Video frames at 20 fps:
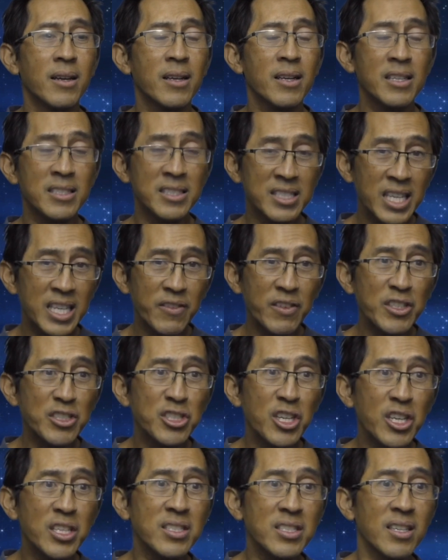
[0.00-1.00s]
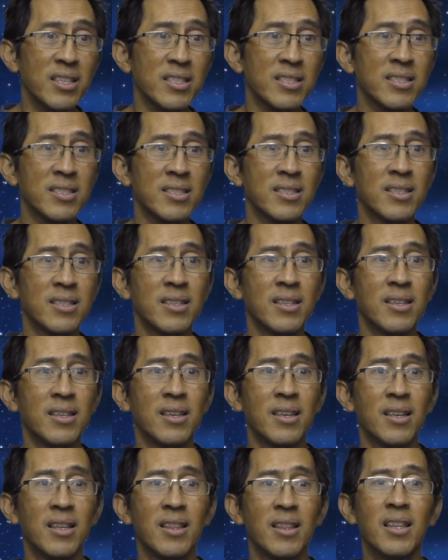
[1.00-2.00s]
conceiving Jesus
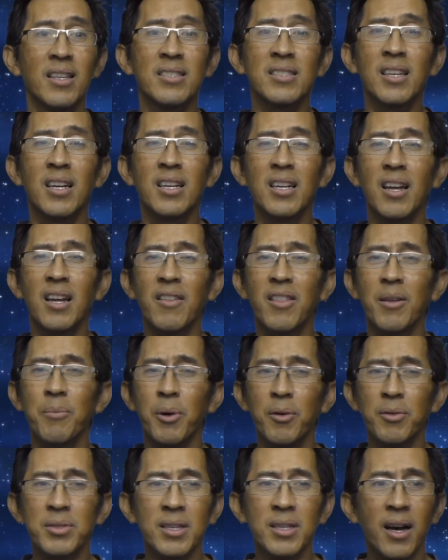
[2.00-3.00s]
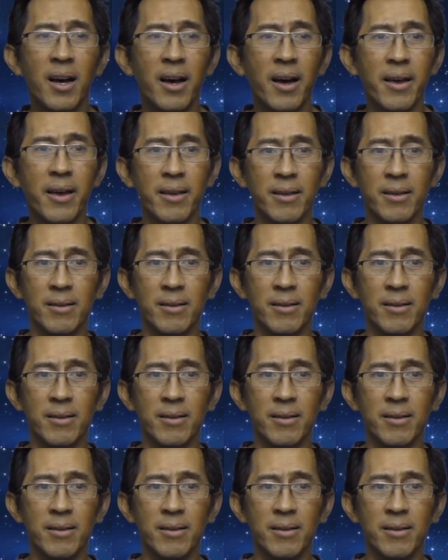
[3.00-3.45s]
the Son of the Most High.